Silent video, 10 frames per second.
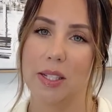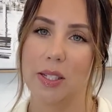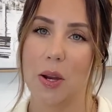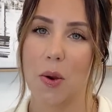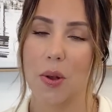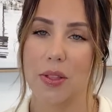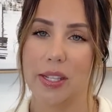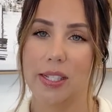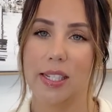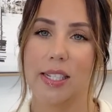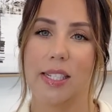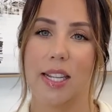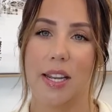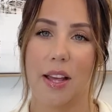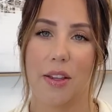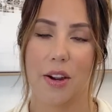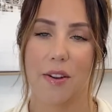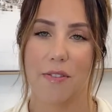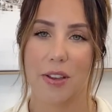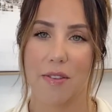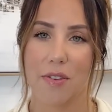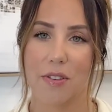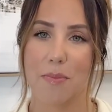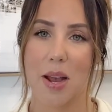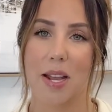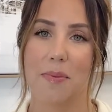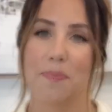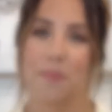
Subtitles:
So this is another favorite of mine.